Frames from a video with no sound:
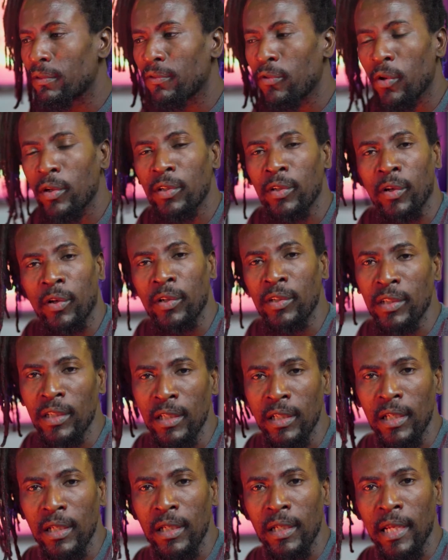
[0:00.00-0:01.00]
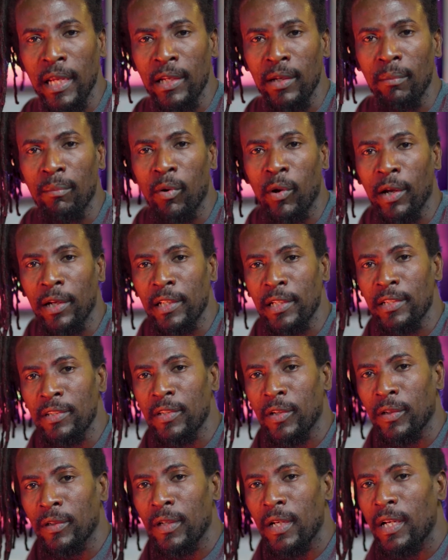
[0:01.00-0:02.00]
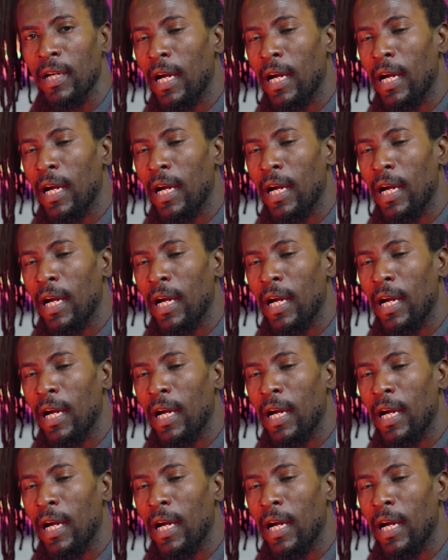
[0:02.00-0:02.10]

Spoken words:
4:30 in the morning. So